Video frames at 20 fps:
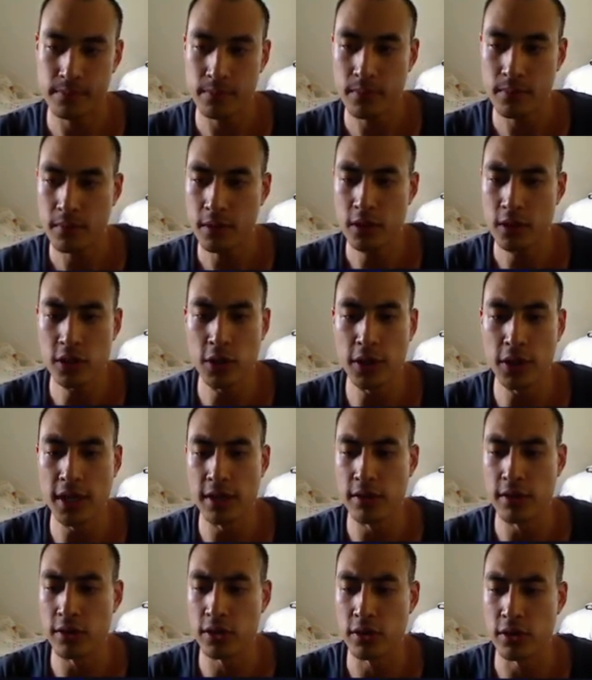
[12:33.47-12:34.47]
So again,
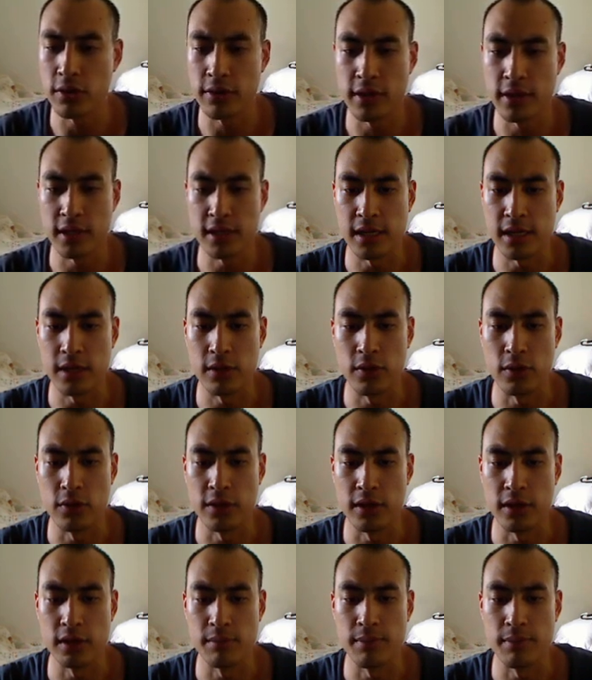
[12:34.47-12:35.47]
there's certain things that I don't need
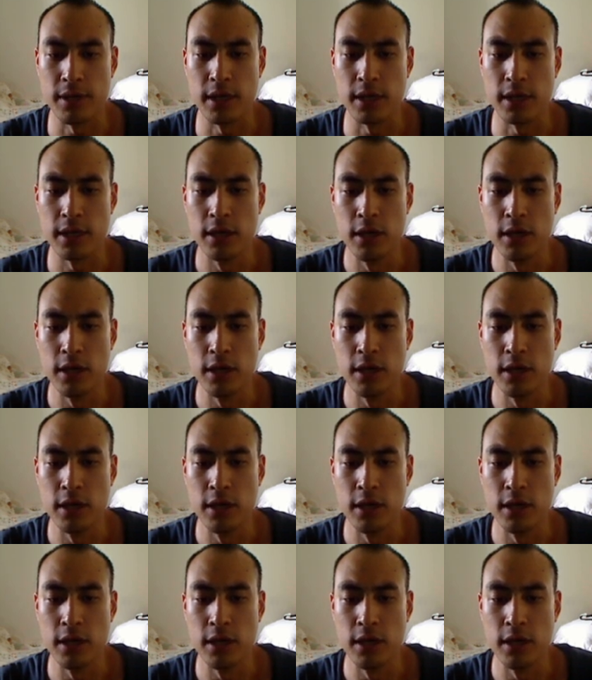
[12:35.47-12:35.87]
as big.